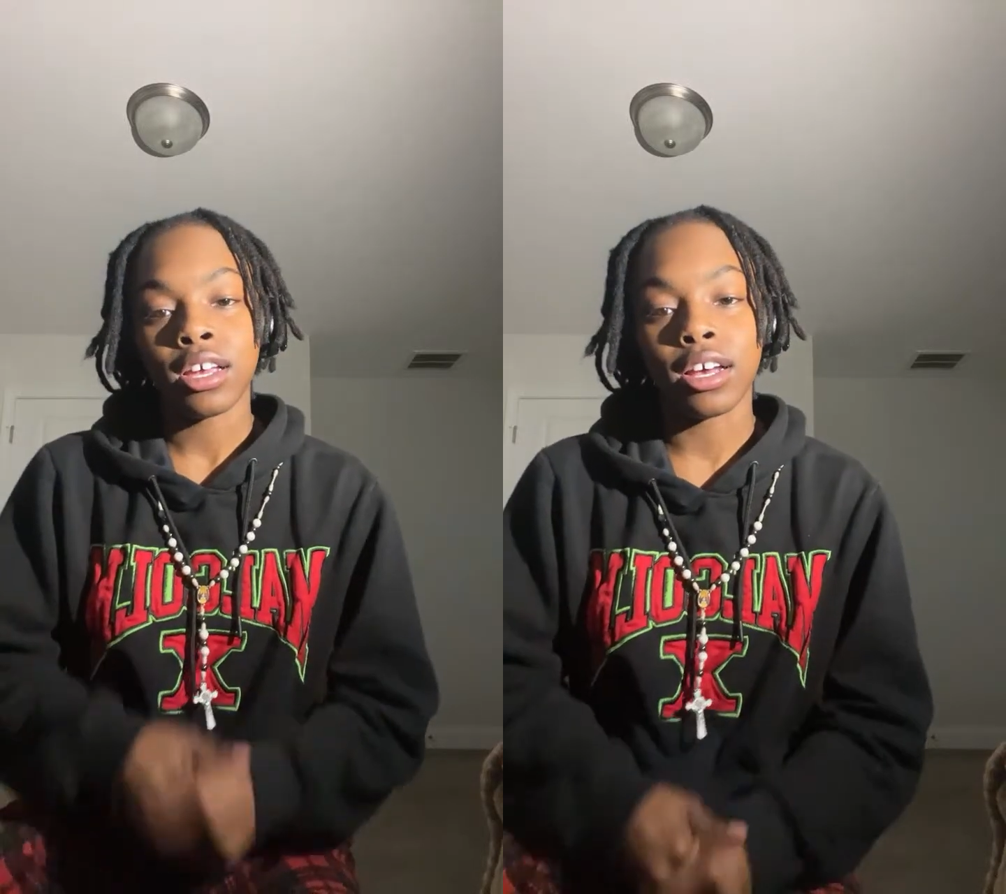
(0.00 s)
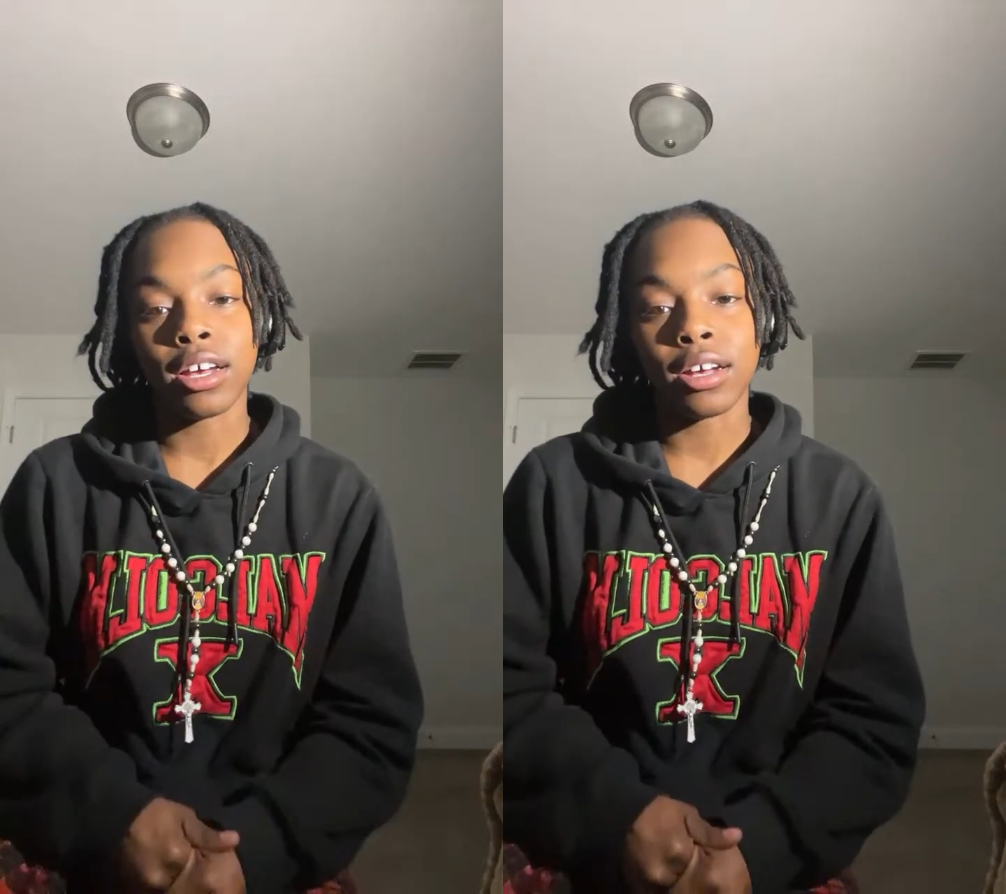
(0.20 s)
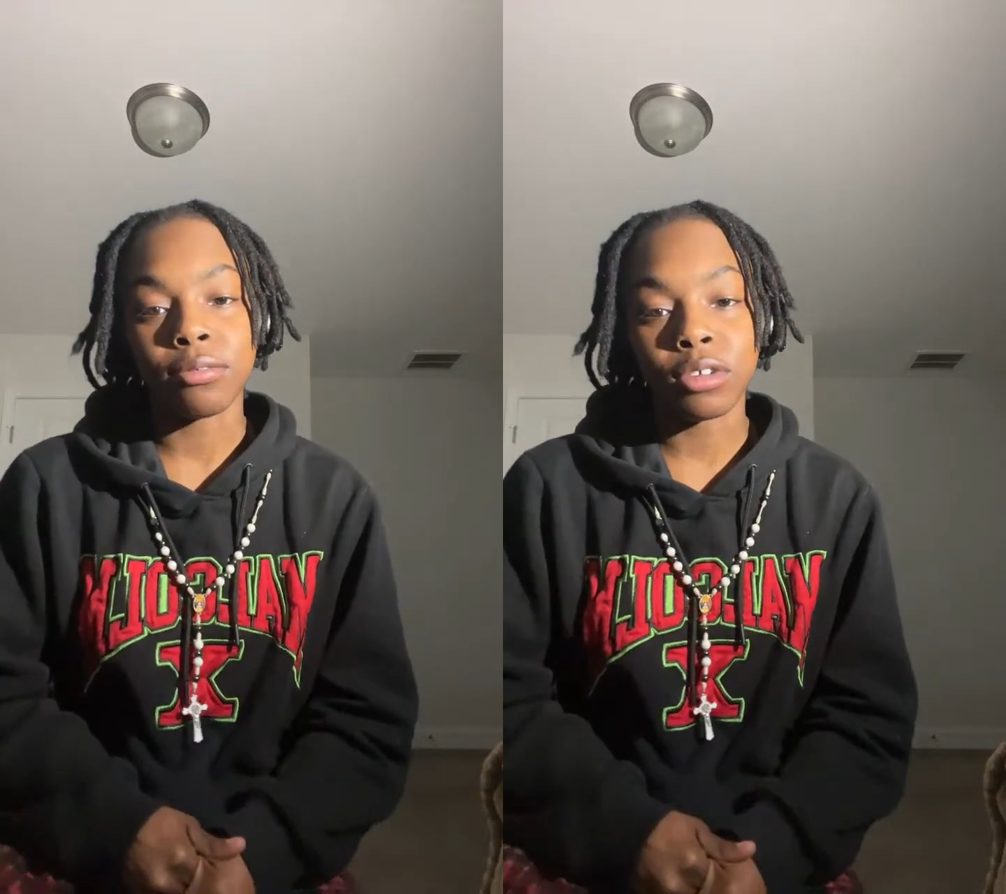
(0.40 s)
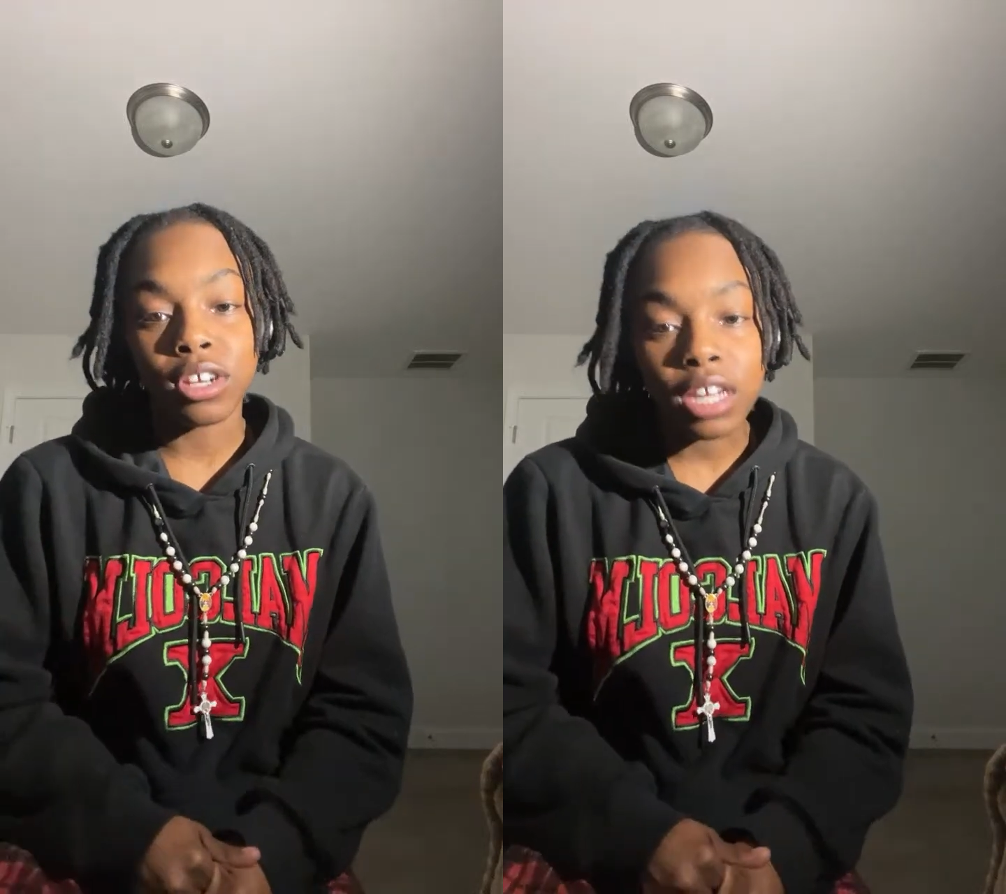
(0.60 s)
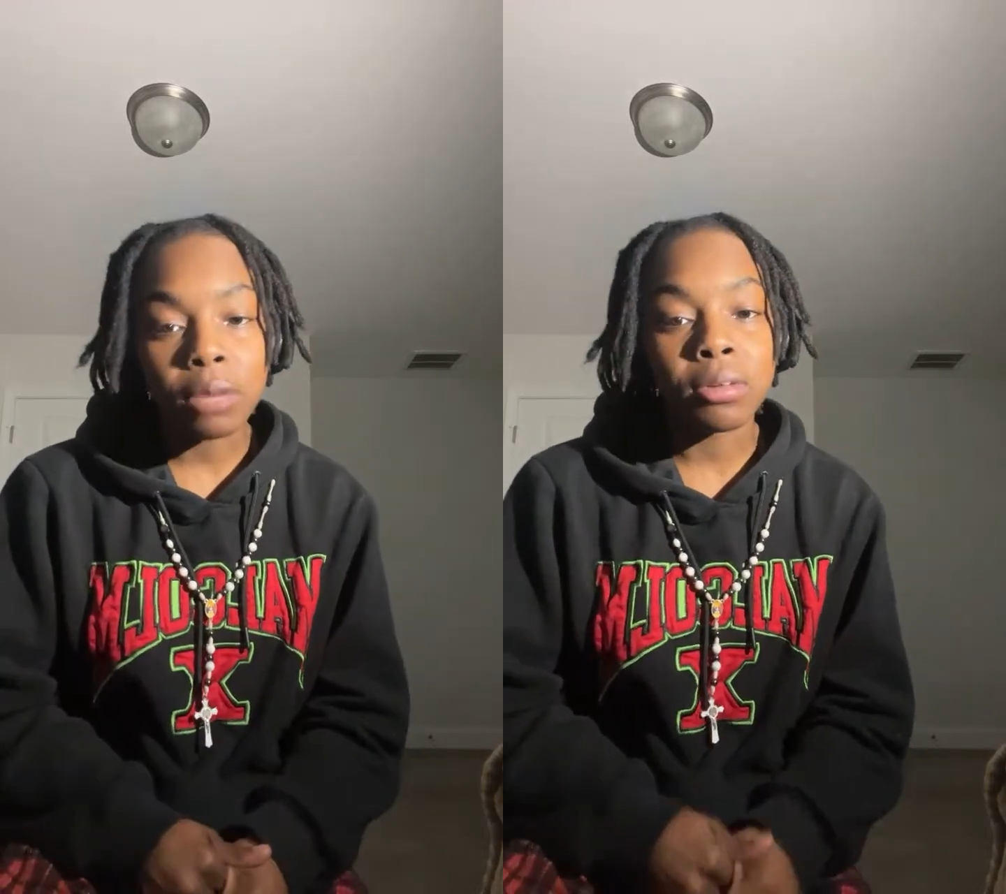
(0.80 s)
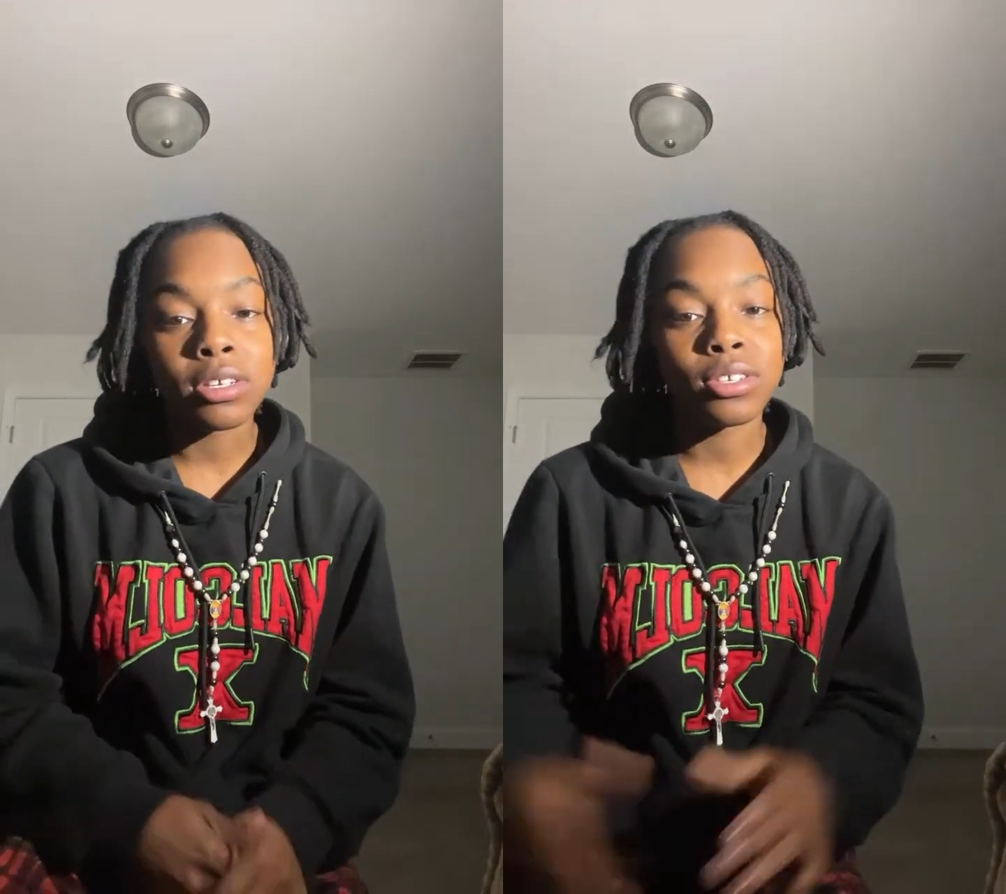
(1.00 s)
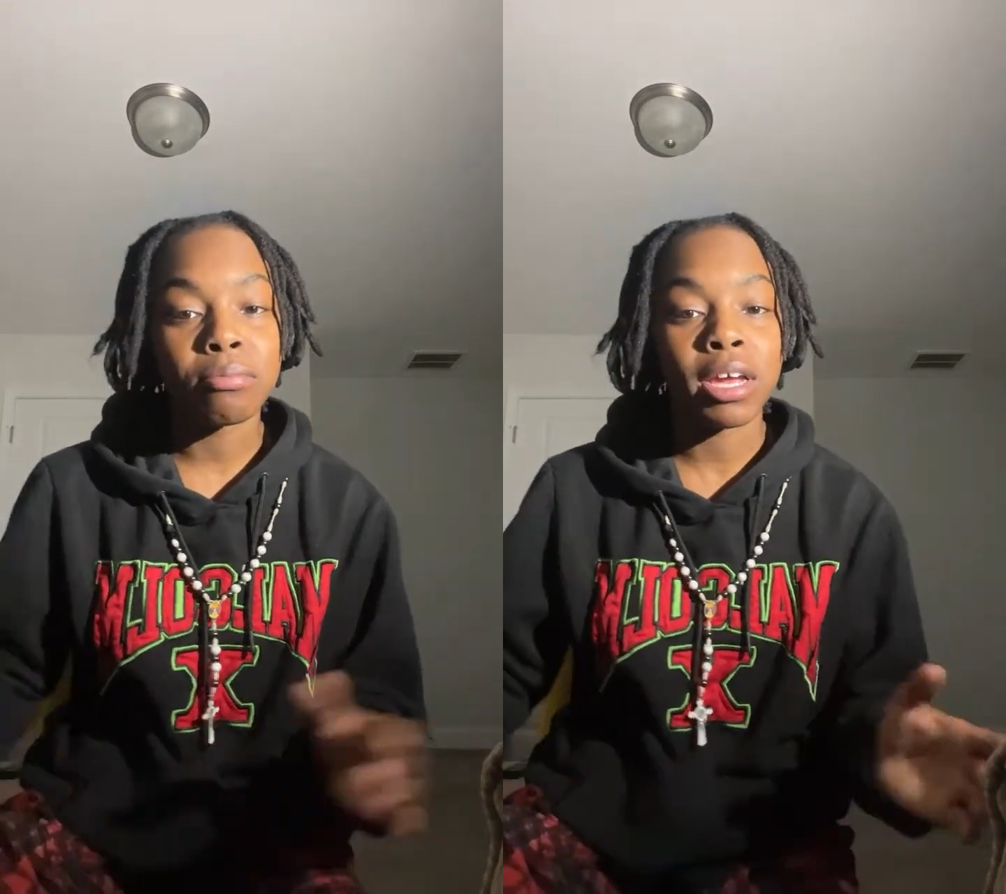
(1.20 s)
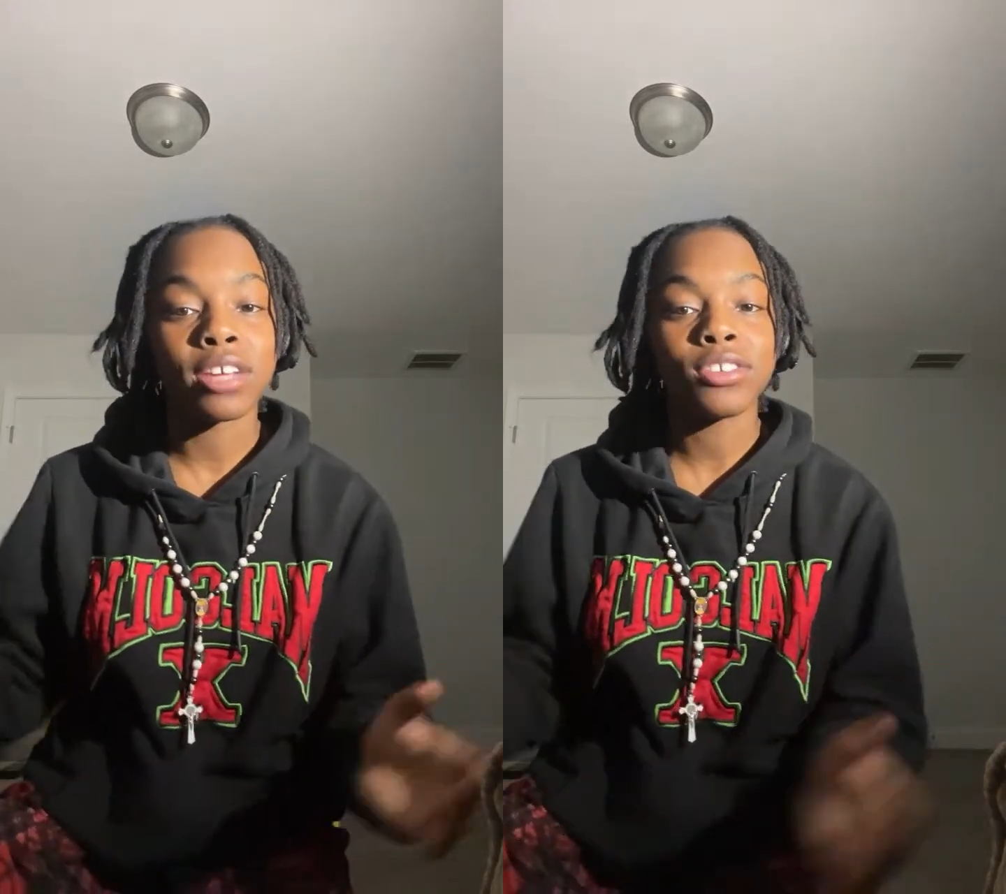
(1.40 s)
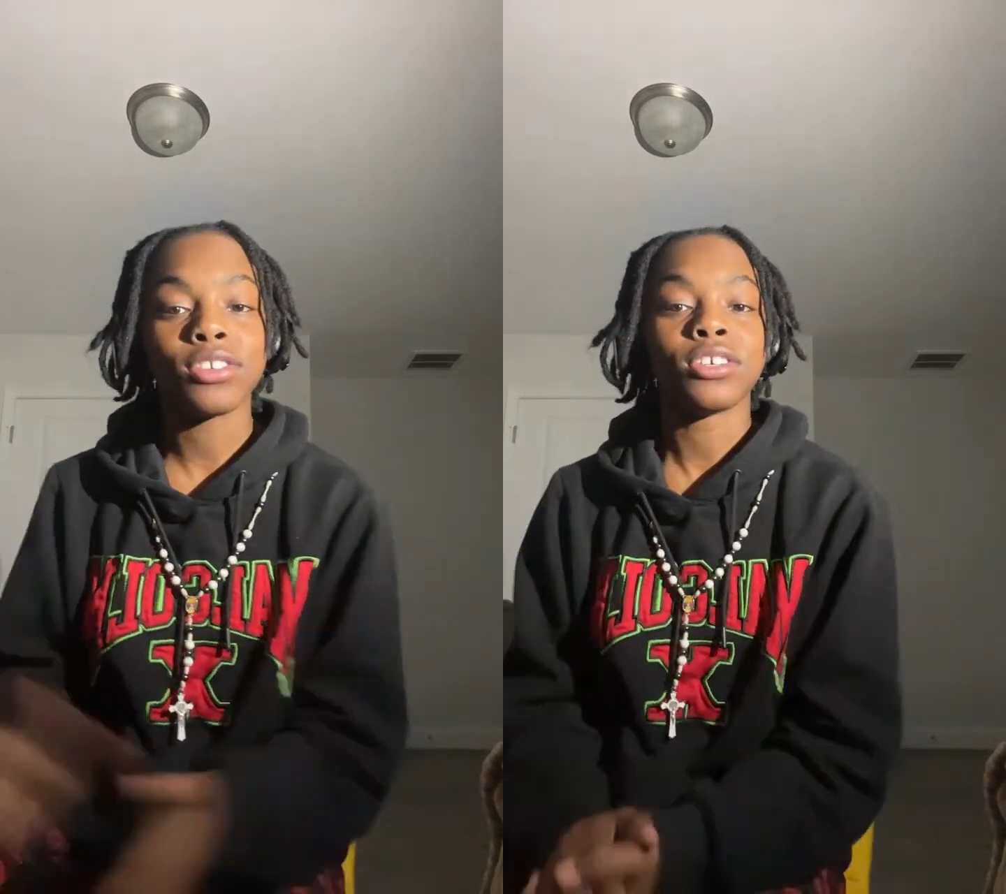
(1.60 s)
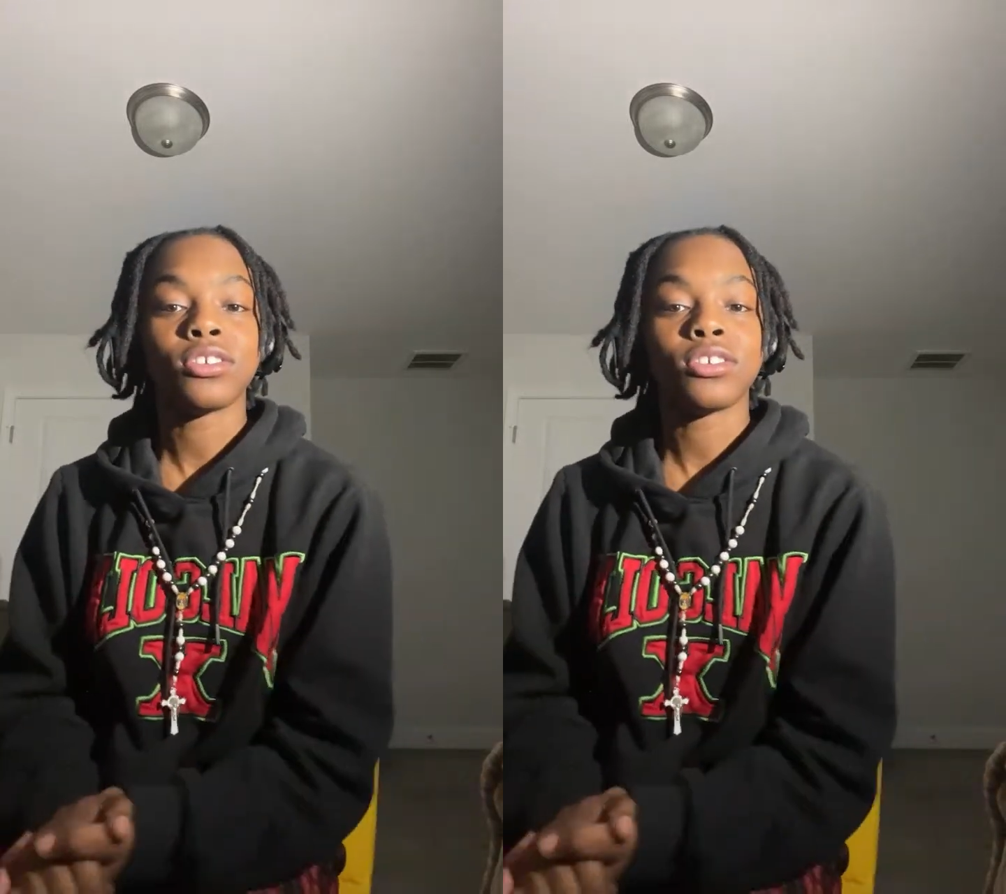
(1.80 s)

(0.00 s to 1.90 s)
Your name is Sebastian,